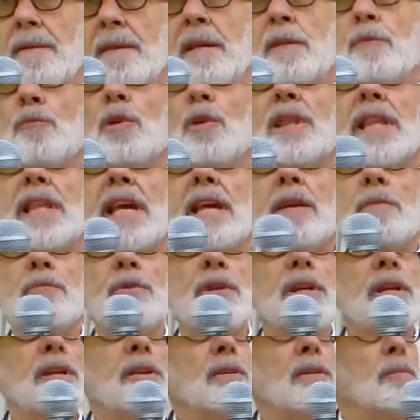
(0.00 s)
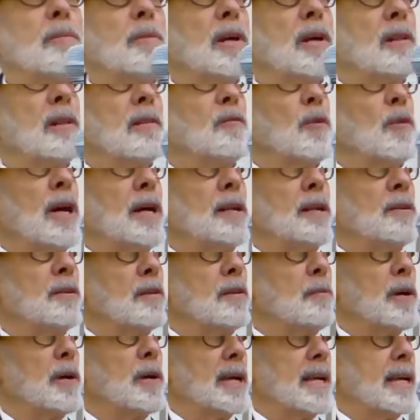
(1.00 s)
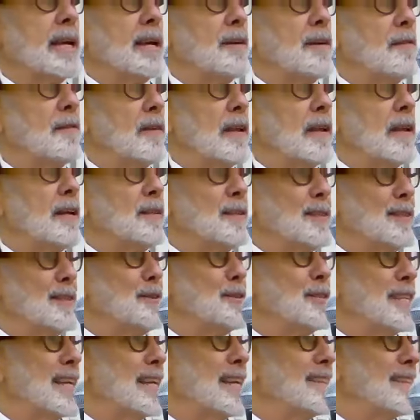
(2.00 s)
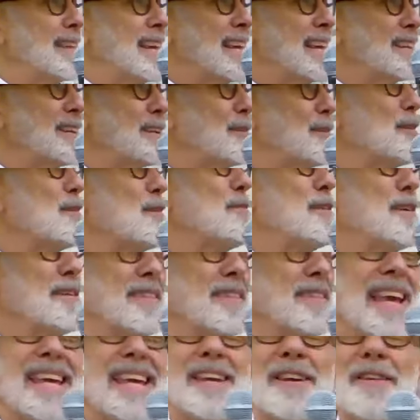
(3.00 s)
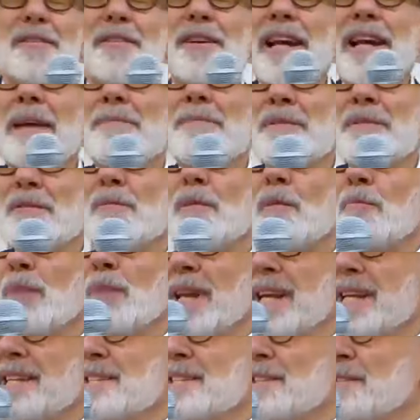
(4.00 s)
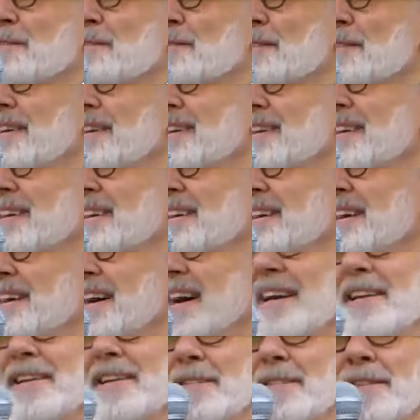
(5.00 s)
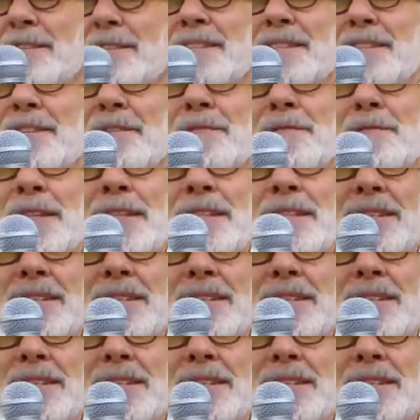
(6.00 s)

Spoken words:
Then when they bring you the bottle of wine or the bouquet of flowers and you say thank you, the thank you comes from a place of, I don't deserve